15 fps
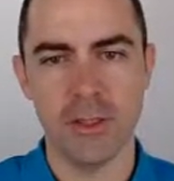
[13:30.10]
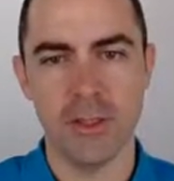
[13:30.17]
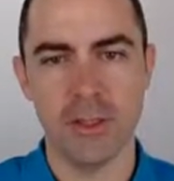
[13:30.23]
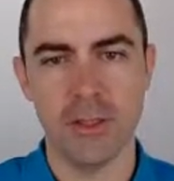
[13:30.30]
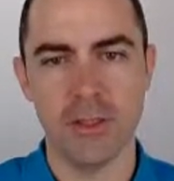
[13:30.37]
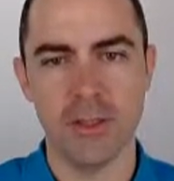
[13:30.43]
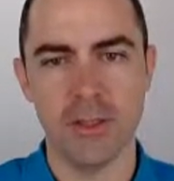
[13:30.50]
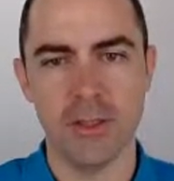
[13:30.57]

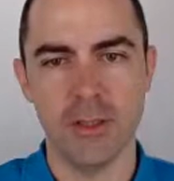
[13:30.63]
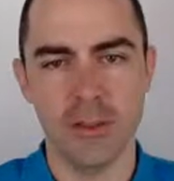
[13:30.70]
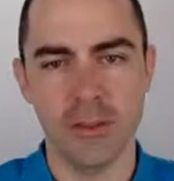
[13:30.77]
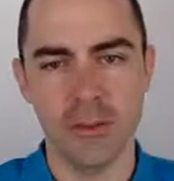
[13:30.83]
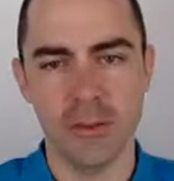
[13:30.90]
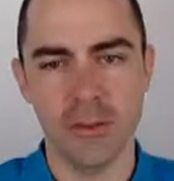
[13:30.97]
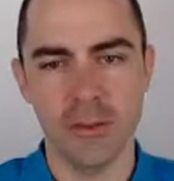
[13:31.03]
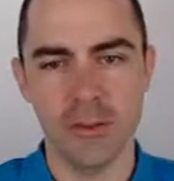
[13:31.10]
and it's
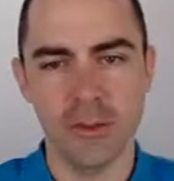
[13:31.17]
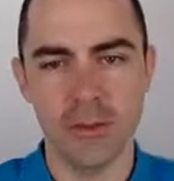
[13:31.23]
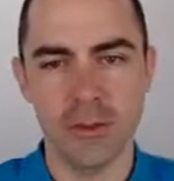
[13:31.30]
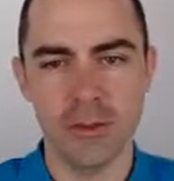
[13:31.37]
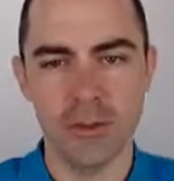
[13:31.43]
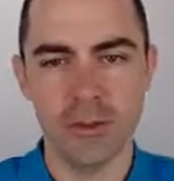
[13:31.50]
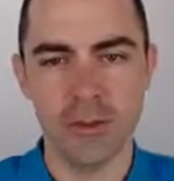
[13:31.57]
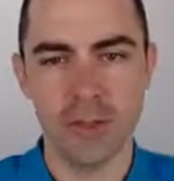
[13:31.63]
observing
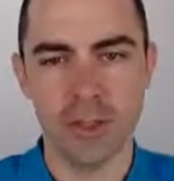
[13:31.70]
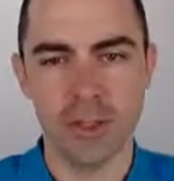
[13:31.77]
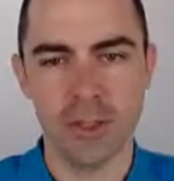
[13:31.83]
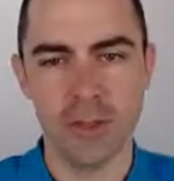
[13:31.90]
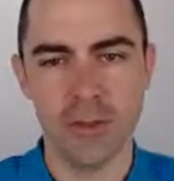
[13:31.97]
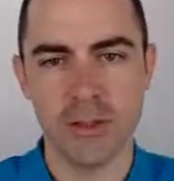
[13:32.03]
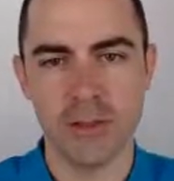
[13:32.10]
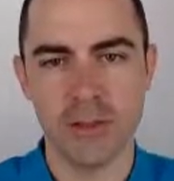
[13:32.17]
the two
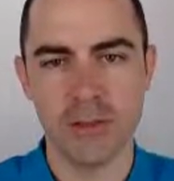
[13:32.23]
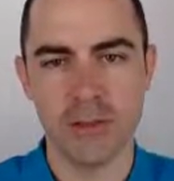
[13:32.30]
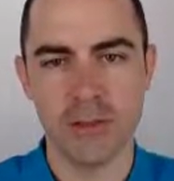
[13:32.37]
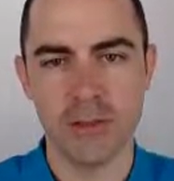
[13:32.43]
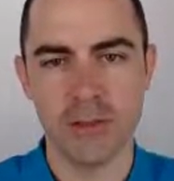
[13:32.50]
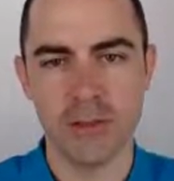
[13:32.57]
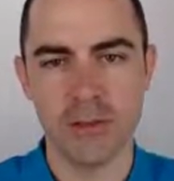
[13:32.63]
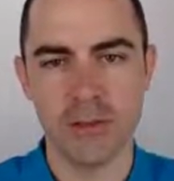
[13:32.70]
cars.
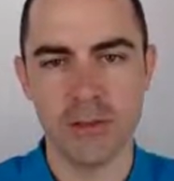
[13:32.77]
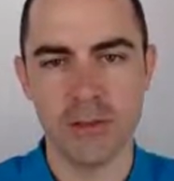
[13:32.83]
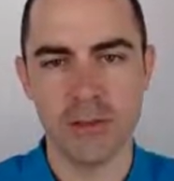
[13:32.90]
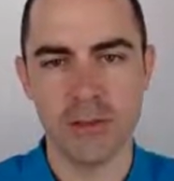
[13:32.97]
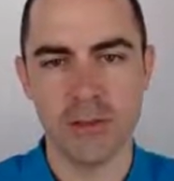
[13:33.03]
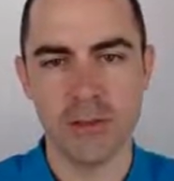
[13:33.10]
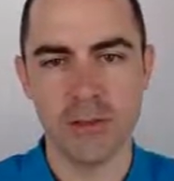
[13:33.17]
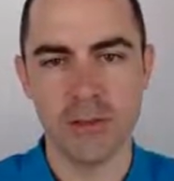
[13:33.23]

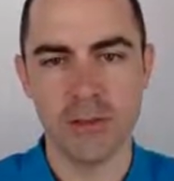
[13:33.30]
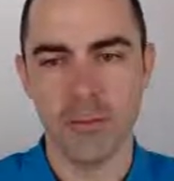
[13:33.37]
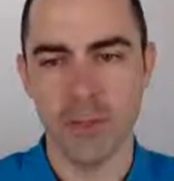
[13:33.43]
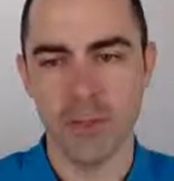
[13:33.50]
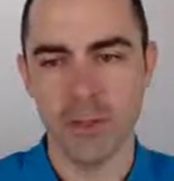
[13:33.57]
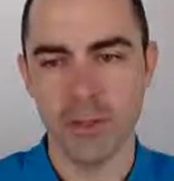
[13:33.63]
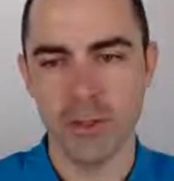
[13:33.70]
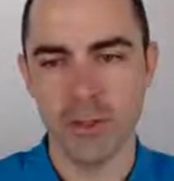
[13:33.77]
By
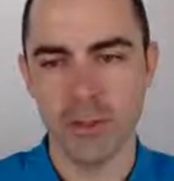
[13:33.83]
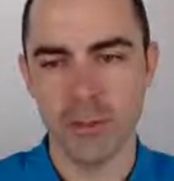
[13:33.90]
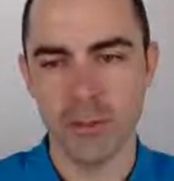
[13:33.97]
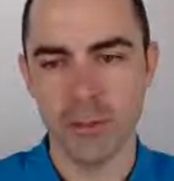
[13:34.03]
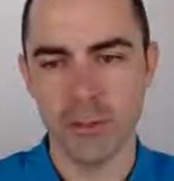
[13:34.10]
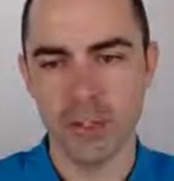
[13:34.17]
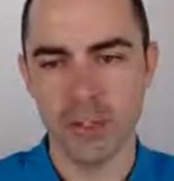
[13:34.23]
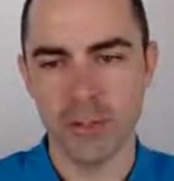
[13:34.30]
the way, the
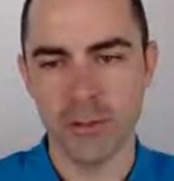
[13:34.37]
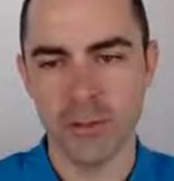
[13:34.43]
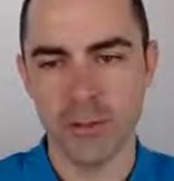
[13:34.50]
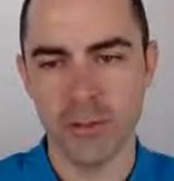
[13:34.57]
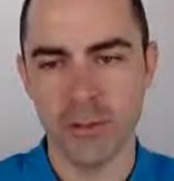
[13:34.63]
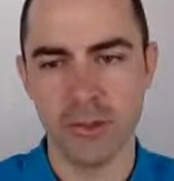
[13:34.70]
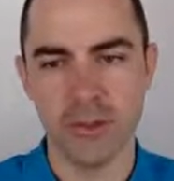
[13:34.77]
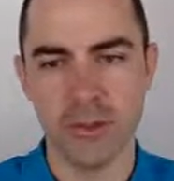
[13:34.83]
YouTube link
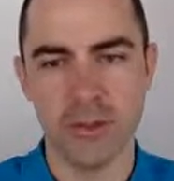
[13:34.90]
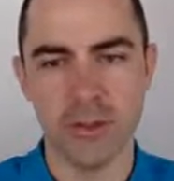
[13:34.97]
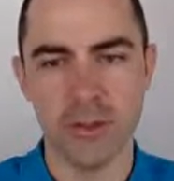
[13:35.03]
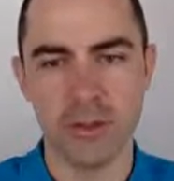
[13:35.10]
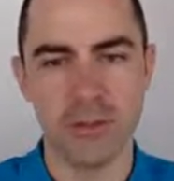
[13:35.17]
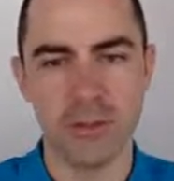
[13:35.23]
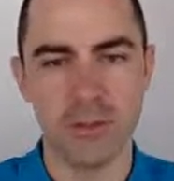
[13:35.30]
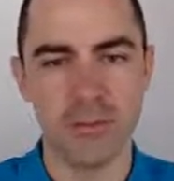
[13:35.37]
should be here at the
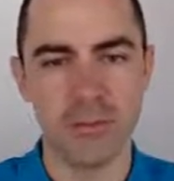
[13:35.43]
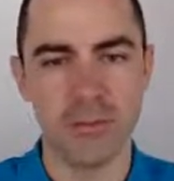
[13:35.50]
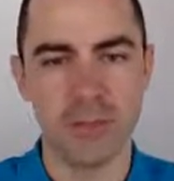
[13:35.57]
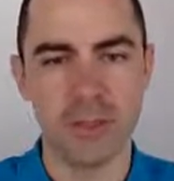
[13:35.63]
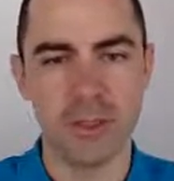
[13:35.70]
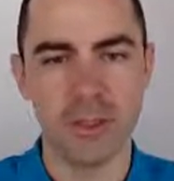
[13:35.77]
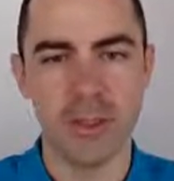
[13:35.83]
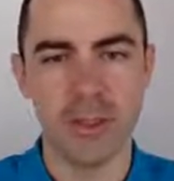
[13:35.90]
bottom.